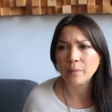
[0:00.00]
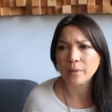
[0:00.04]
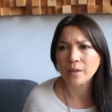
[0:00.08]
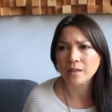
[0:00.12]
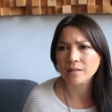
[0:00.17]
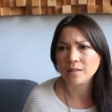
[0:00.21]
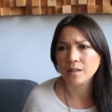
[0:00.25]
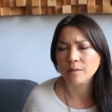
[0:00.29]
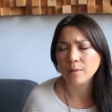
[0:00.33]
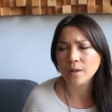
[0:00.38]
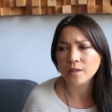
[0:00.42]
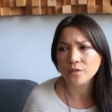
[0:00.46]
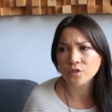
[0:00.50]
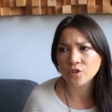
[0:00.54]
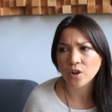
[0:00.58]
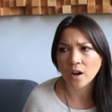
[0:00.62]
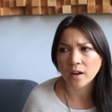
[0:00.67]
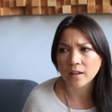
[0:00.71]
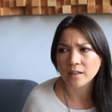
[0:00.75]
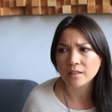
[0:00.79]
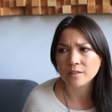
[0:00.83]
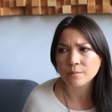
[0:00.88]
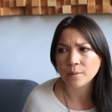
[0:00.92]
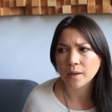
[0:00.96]
because I'm not
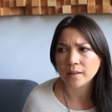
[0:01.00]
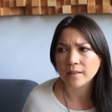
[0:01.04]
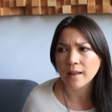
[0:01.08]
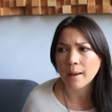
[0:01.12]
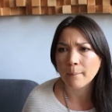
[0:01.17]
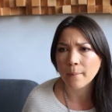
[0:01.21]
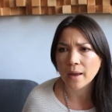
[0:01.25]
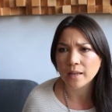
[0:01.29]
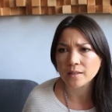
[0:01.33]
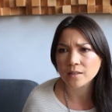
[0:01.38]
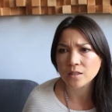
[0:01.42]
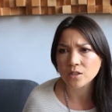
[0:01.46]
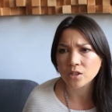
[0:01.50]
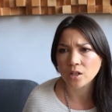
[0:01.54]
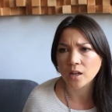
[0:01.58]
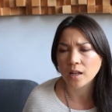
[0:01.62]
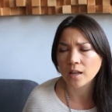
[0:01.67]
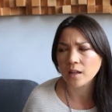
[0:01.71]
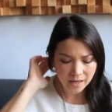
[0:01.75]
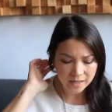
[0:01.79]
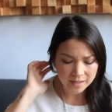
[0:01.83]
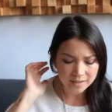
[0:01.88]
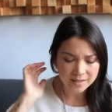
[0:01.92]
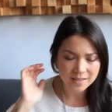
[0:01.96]
trying to spread that message.
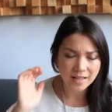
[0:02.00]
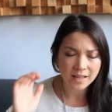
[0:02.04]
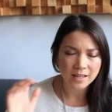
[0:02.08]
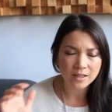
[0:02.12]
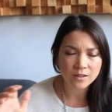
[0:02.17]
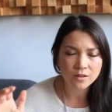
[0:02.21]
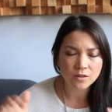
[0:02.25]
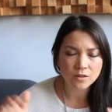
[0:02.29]
And it's like,